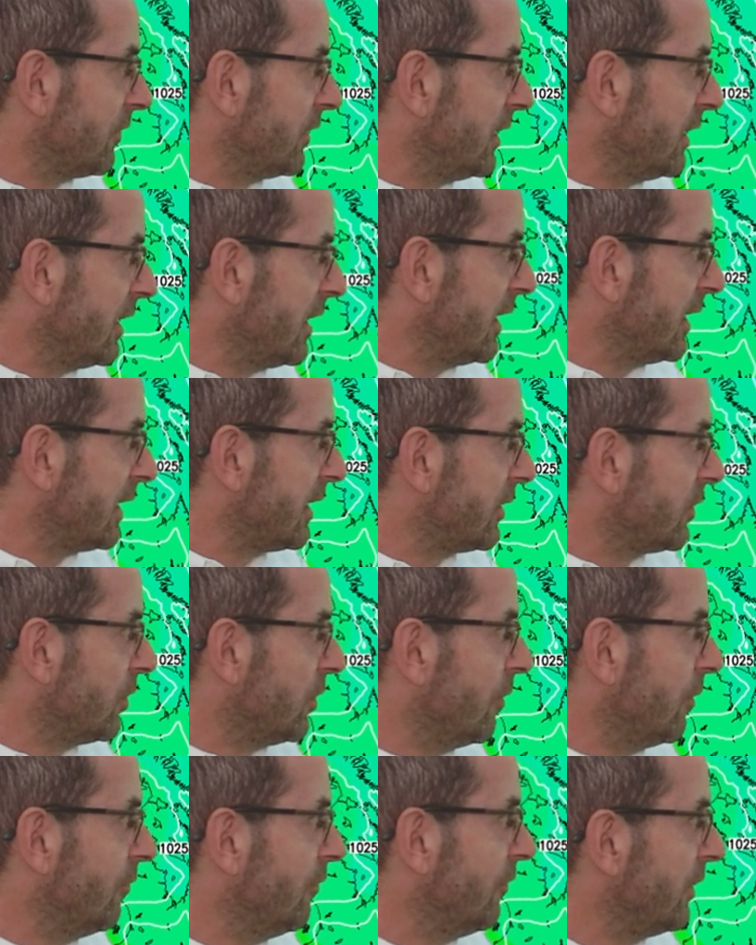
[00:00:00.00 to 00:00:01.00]
the
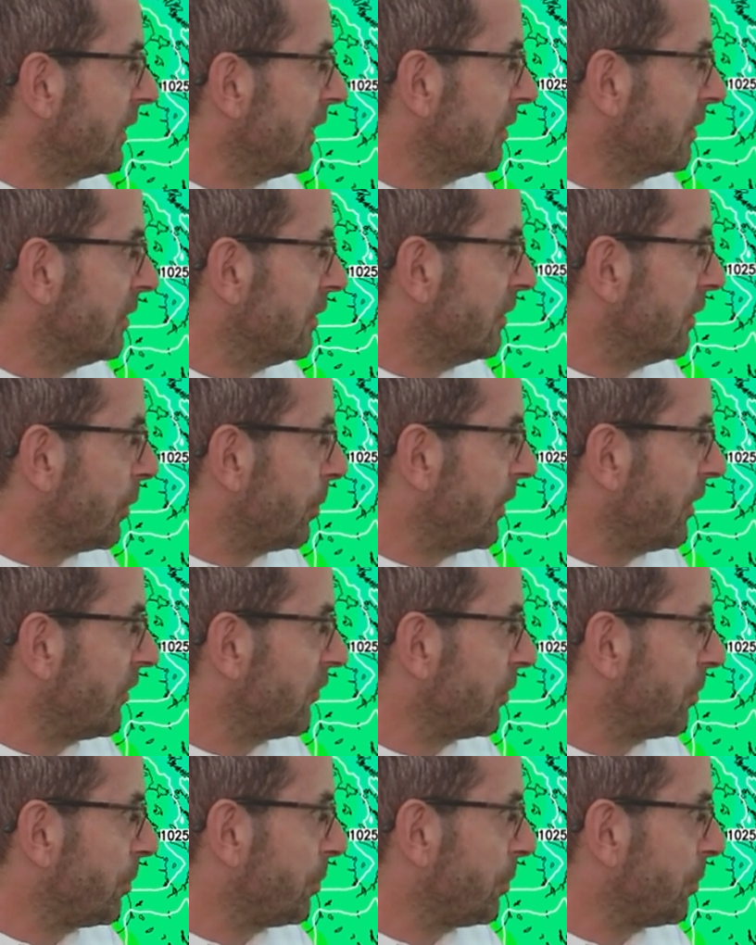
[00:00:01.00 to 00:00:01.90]
icon, the low pressure